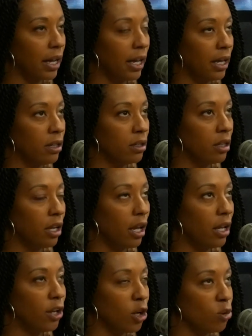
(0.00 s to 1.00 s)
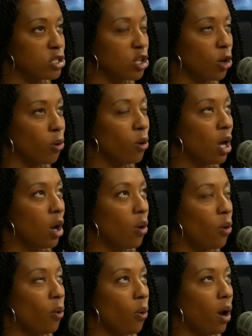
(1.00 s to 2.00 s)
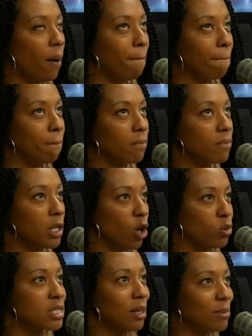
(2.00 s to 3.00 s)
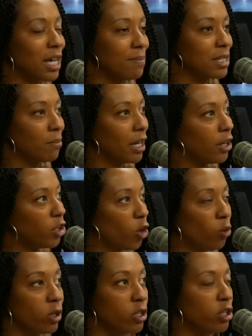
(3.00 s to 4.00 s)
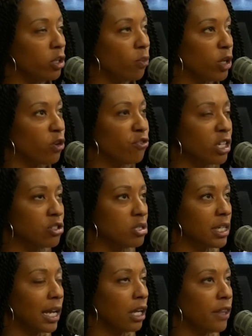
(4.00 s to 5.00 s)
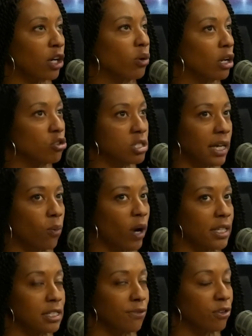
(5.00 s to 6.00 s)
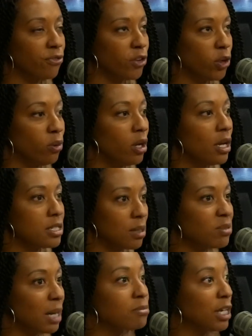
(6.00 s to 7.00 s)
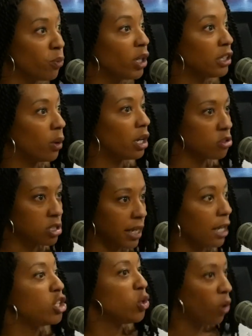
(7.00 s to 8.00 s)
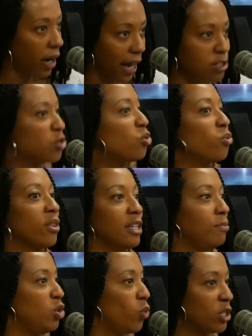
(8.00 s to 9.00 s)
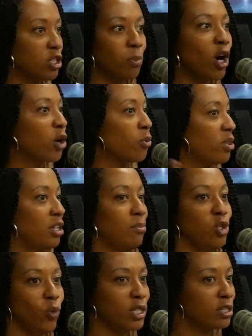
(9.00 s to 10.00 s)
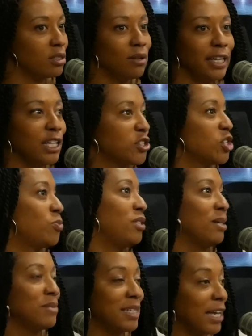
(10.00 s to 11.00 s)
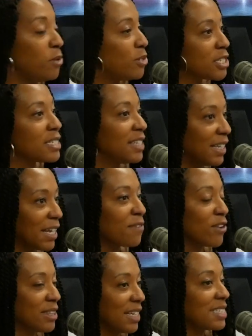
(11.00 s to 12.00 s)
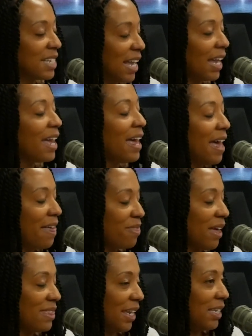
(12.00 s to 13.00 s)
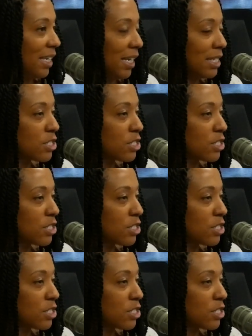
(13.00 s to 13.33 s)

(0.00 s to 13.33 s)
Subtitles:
And so sometimes I'm like, when your friends are saying they don't understand why it's different for you, sometimes they really don't understand. You are at school with them. You went to the park with them. You went to the Elitches with them today. You just did everything today that they did.